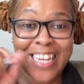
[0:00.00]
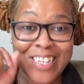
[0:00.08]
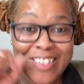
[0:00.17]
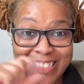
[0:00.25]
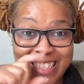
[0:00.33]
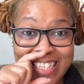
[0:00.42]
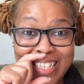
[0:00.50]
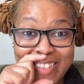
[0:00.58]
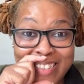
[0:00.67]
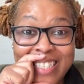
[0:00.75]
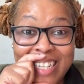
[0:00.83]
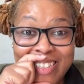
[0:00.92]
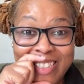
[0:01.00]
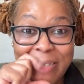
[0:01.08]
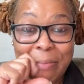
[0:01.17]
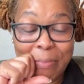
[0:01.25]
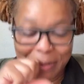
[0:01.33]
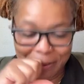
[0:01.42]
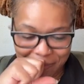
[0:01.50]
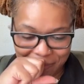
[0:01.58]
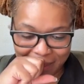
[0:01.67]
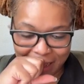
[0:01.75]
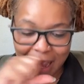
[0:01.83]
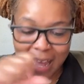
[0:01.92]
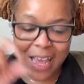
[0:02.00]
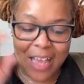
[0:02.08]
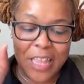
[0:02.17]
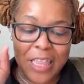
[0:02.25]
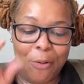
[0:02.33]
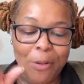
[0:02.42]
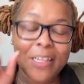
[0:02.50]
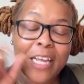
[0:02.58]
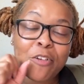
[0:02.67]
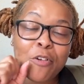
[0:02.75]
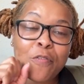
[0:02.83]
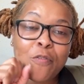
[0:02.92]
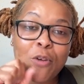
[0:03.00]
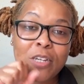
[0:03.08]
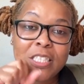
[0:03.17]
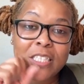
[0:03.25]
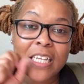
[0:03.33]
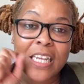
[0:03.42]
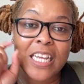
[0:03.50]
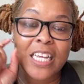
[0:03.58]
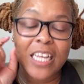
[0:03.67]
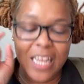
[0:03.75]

Here's another deep one. They were later forced to